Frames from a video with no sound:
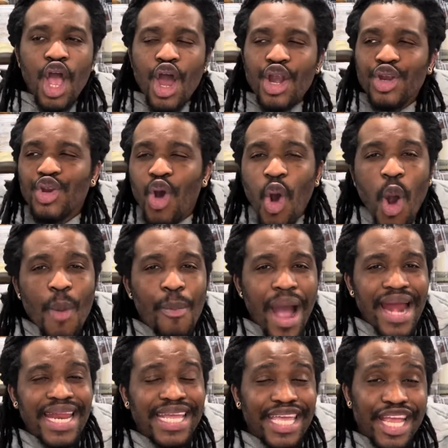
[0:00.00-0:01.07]

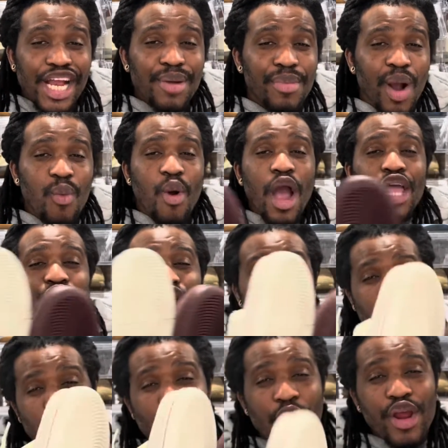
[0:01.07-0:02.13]
Nobody care about what
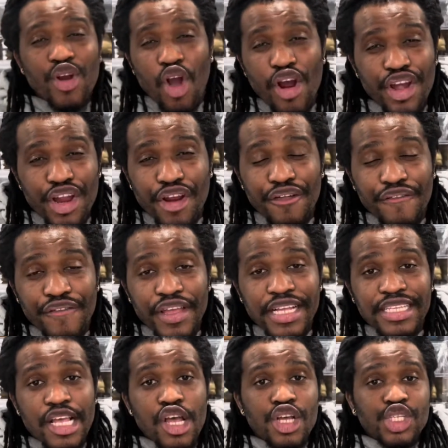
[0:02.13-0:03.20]
you're wearing on your feet,
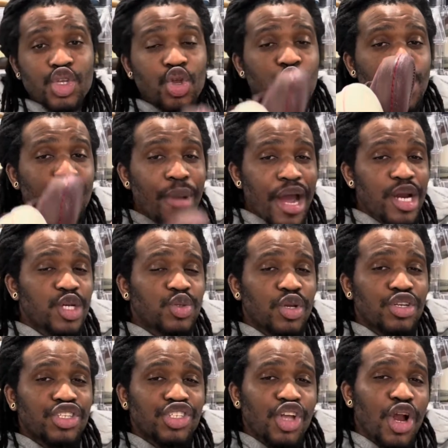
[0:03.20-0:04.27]
so you might as
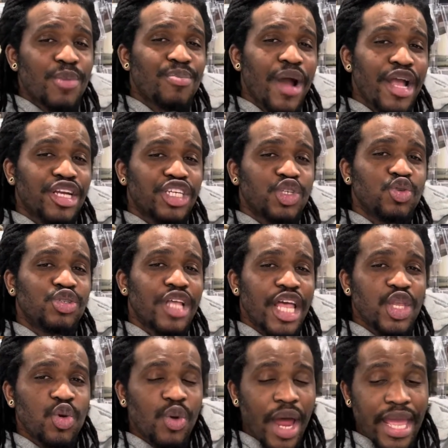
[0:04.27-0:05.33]
well start buying shoes
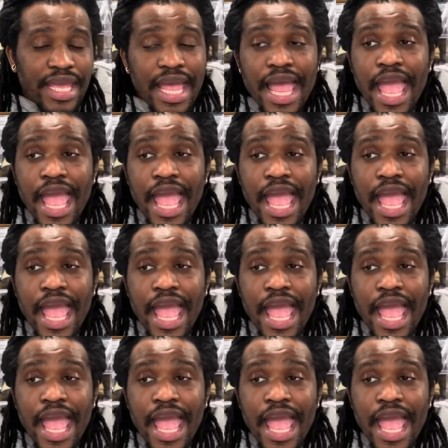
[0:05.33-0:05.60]
that you like.